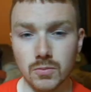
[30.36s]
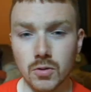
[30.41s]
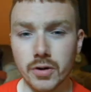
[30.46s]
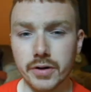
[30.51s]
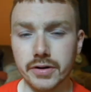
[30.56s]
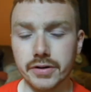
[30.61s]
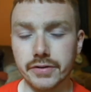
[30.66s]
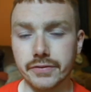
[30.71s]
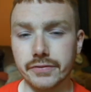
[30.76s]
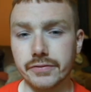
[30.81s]

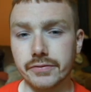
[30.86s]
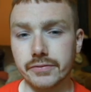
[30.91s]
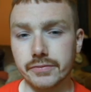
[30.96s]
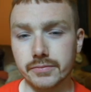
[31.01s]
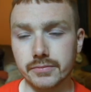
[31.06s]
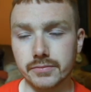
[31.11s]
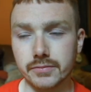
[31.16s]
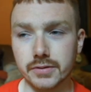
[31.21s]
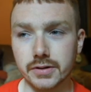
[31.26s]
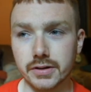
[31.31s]
What if,
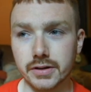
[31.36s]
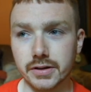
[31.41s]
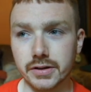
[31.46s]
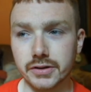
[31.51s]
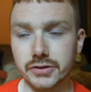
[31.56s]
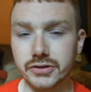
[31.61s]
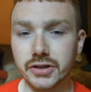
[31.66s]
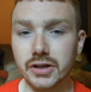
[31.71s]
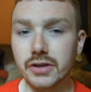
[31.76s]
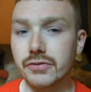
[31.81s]

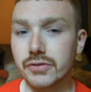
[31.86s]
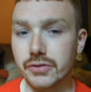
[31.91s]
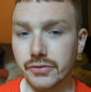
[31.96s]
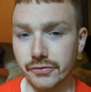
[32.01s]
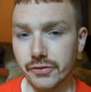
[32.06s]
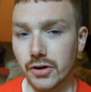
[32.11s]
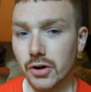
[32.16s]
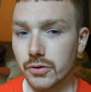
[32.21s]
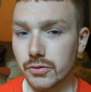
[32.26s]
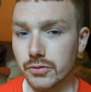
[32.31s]
instead of your
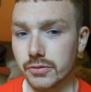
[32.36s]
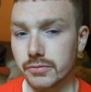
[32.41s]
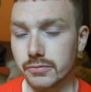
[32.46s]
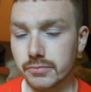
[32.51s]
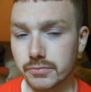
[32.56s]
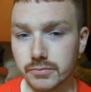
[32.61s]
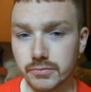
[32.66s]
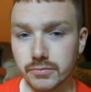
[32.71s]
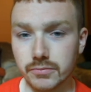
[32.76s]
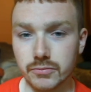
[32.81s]

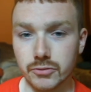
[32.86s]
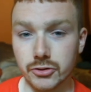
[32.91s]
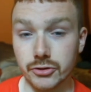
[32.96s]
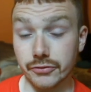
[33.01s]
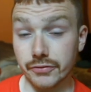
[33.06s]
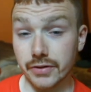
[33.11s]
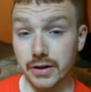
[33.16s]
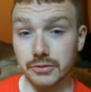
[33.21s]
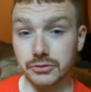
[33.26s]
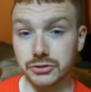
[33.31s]
phone, you
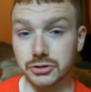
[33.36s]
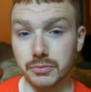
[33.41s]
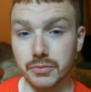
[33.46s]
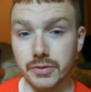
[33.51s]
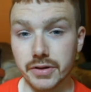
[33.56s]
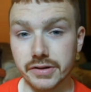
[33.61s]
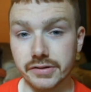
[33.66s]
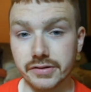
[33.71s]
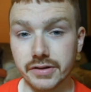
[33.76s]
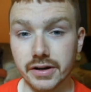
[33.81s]
found some of
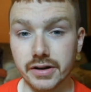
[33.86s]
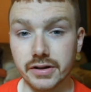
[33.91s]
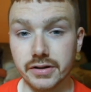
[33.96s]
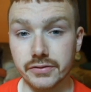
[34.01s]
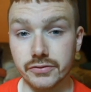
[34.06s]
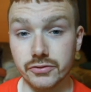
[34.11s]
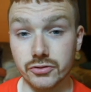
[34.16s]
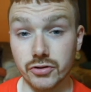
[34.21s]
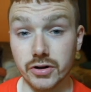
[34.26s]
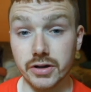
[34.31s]
these
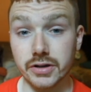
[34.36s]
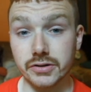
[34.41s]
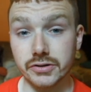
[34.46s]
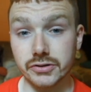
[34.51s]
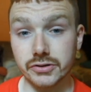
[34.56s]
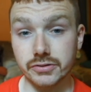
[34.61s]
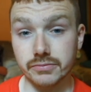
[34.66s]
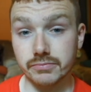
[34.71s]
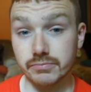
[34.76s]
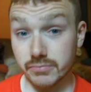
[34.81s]
negative
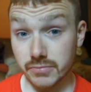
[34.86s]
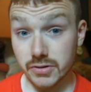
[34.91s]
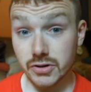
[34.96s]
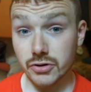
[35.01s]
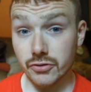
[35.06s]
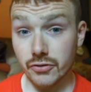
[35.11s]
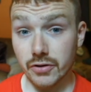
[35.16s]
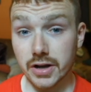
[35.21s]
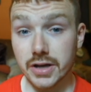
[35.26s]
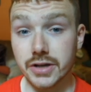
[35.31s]
traits in
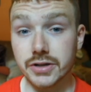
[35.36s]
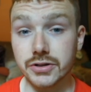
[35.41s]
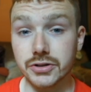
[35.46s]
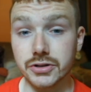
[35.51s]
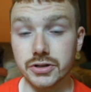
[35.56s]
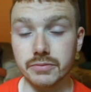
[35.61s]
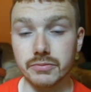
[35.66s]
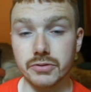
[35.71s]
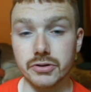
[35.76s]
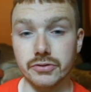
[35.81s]
your
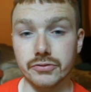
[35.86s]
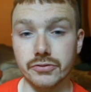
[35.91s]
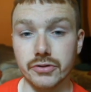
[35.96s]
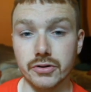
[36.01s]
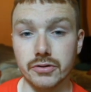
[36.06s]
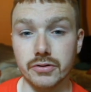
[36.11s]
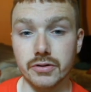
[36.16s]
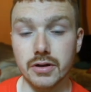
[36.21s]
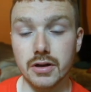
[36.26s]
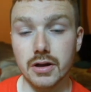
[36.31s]
relationship to your
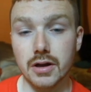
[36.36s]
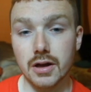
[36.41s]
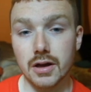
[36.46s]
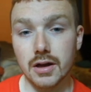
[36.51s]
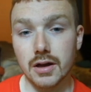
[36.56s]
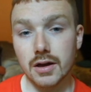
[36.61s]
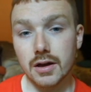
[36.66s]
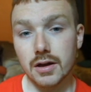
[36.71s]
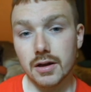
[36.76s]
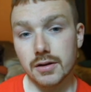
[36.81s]
phone,
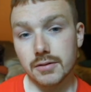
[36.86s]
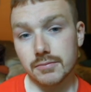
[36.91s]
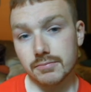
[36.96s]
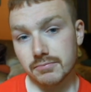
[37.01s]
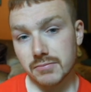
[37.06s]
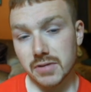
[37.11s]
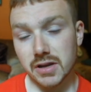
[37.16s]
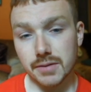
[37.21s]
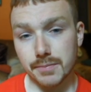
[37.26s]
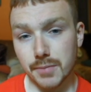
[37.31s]

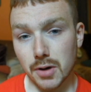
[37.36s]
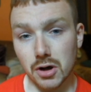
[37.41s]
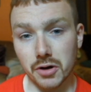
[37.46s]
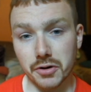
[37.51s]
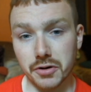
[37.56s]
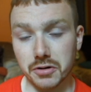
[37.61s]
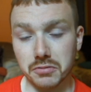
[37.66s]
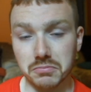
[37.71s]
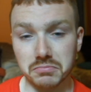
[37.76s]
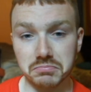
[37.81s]
in a
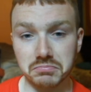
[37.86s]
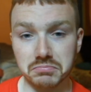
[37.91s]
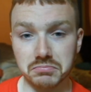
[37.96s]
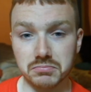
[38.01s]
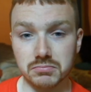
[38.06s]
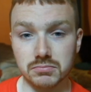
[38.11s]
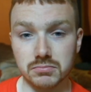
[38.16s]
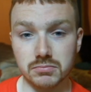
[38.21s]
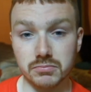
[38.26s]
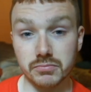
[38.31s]
partner,
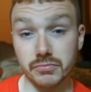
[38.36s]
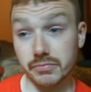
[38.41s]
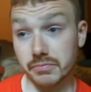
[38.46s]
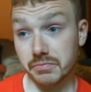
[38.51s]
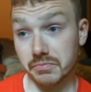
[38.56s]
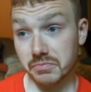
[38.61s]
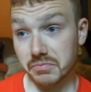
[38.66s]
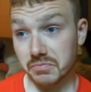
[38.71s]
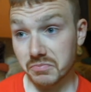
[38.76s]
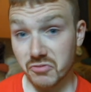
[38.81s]

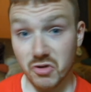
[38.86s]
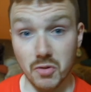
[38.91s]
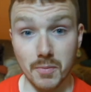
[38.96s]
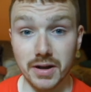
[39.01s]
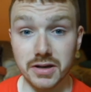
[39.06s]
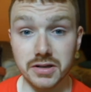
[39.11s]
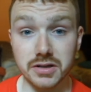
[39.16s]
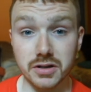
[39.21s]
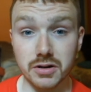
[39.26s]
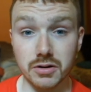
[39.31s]

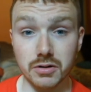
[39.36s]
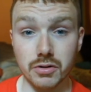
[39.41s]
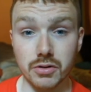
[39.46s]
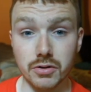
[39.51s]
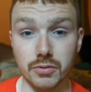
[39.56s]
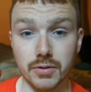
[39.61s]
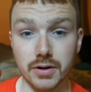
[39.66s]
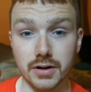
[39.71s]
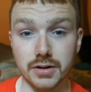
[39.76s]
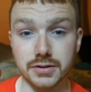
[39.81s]
romantic or
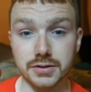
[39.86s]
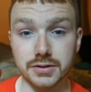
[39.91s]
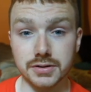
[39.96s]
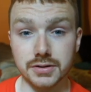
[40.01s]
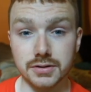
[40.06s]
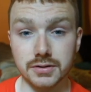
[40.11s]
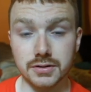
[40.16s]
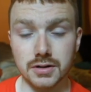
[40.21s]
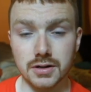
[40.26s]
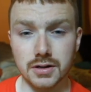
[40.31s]

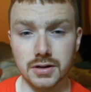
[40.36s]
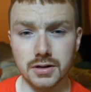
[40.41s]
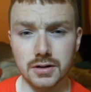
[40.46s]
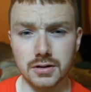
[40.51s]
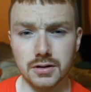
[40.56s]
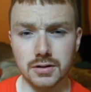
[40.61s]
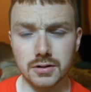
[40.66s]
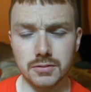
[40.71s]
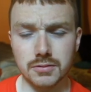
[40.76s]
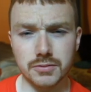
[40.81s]
otherwise?
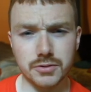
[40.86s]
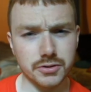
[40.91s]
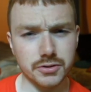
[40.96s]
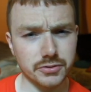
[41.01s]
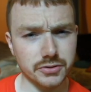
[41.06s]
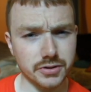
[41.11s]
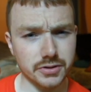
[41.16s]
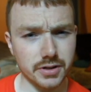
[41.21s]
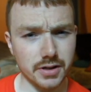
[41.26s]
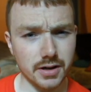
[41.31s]
Would you
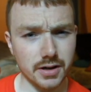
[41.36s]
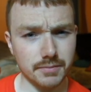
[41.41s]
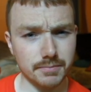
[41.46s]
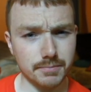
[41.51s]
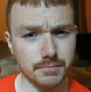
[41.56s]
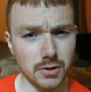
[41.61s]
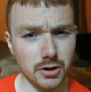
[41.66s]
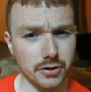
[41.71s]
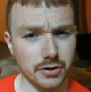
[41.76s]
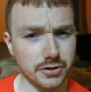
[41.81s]
see
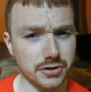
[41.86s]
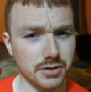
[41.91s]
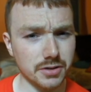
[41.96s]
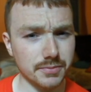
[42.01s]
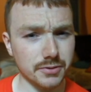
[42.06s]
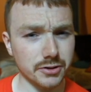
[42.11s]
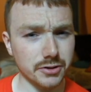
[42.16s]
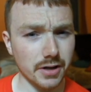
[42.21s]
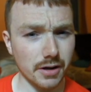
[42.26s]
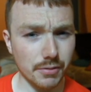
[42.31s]
that
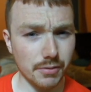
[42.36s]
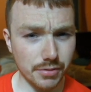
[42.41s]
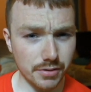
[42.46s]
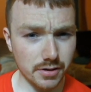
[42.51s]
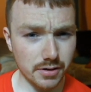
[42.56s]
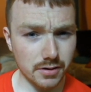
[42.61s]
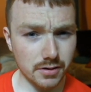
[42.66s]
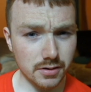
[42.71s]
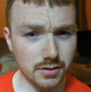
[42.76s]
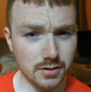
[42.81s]
partnership as
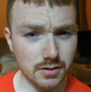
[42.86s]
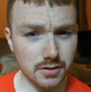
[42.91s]
healthy?